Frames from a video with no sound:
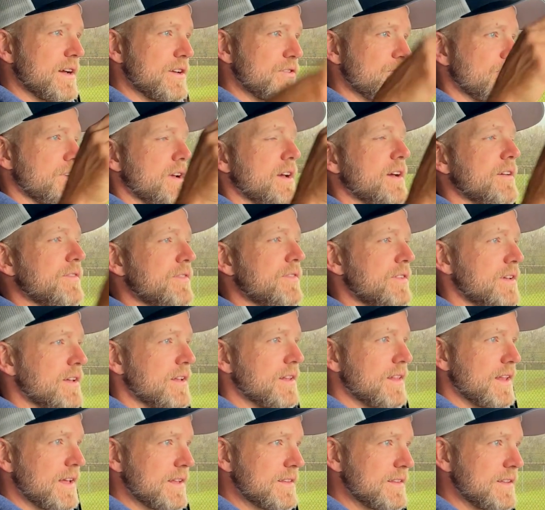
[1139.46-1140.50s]
I drive
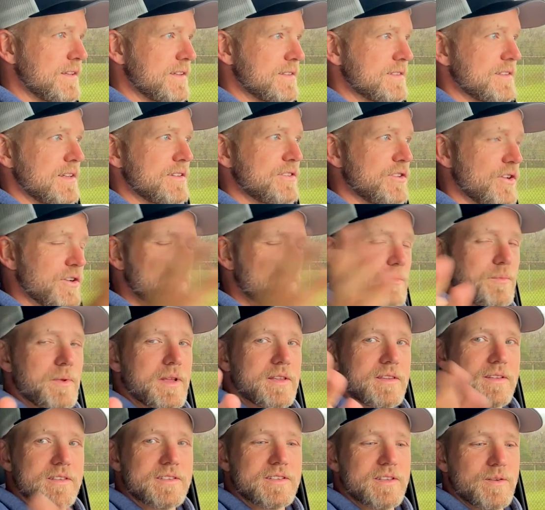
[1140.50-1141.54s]
like this. I talked
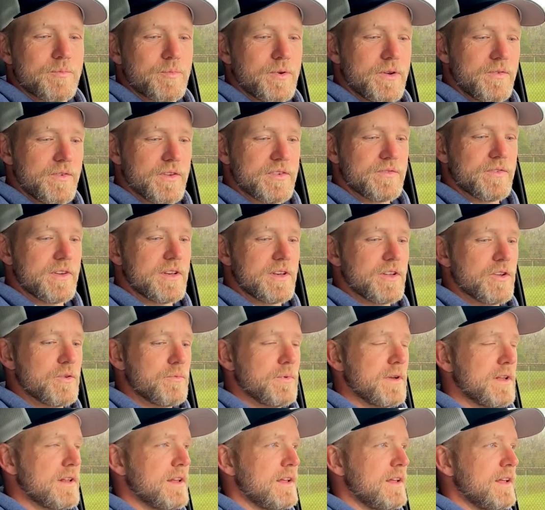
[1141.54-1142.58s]
about this in a previous video, but